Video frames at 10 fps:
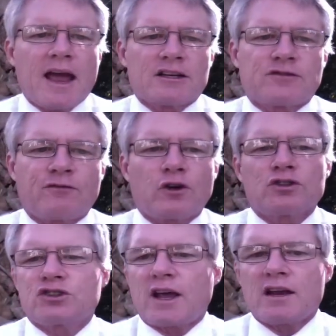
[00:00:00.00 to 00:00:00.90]
has full
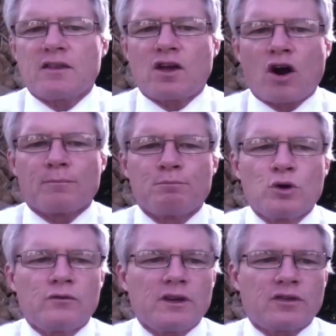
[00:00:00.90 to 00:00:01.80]
state-of-the-art
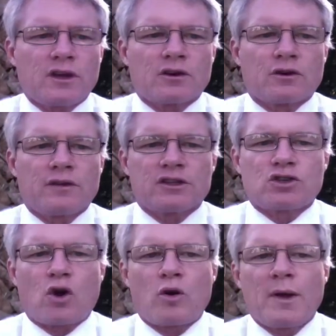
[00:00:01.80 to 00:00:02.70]
movie theater in this
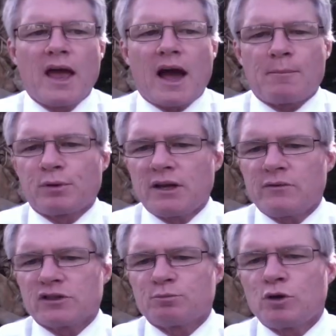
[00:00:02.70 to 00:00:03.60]
home. I
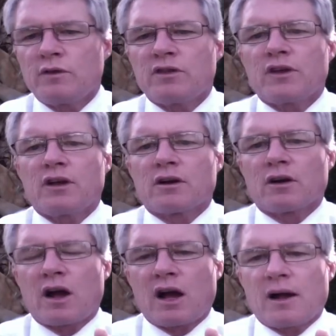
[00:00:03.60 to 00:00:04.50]
believe this movie
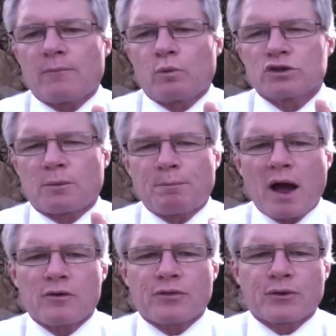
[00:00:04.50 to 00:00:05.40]
theater was
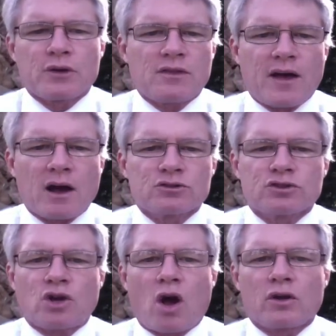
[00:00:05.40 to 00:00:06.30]
about
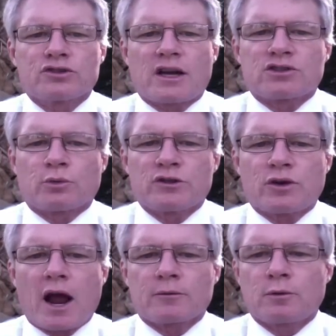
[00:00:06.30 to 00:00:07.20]
$30,000, has a
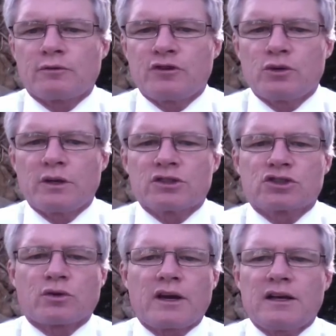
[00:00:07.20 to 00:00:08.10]
retractable viewing
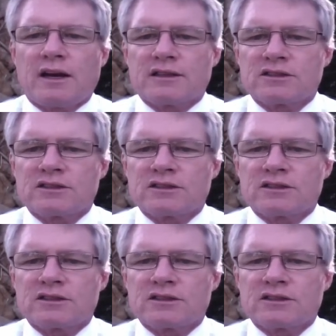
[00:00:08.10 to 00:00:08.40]
screen and a